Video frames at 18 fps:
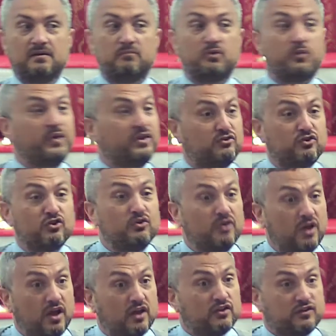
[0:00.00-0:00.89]
But we
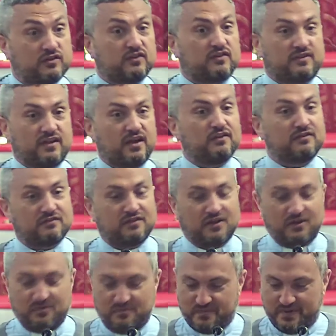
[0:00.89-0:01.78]
do like success,
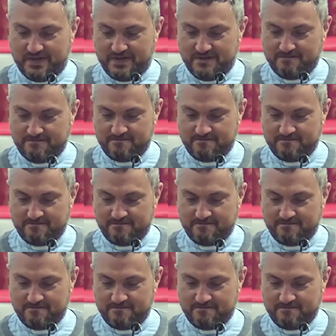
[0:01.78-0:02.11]
don't we?